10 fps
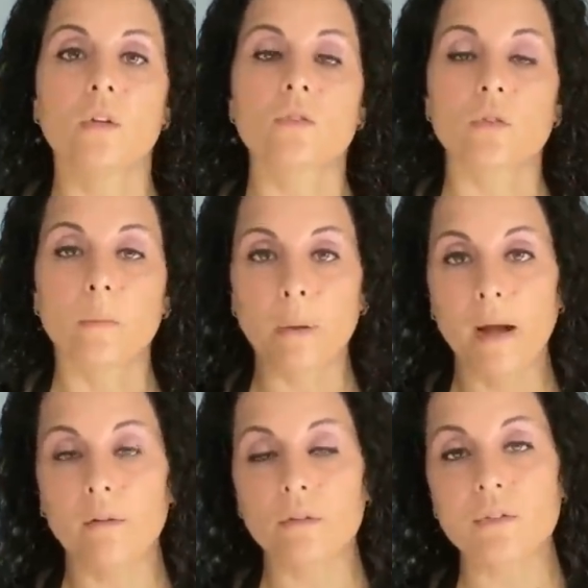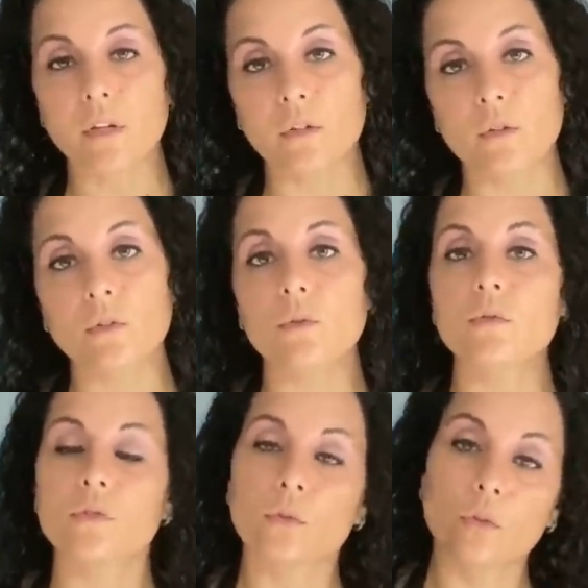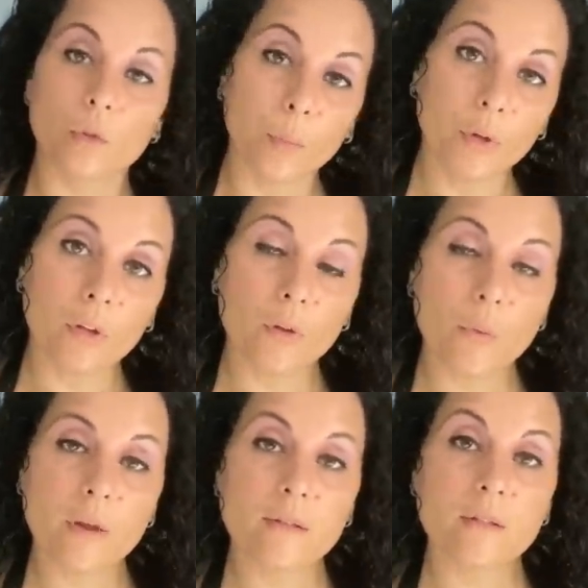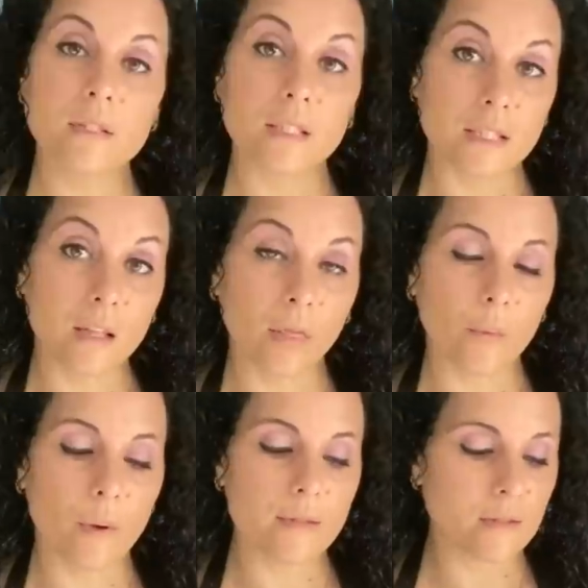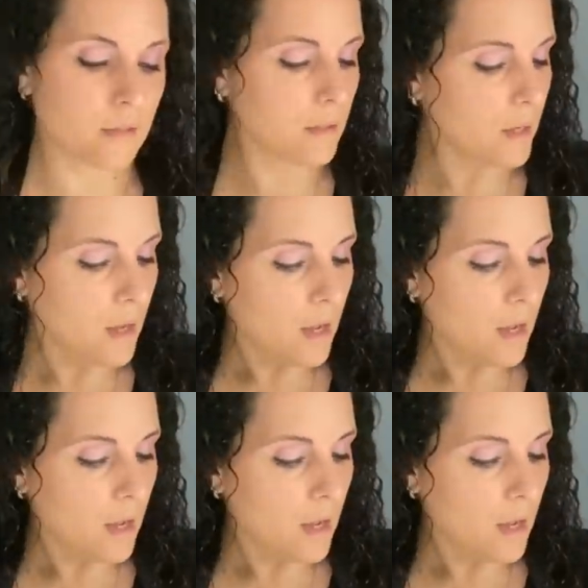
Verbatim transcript: So the powders that you use in order to put in the resin, to tint the resin.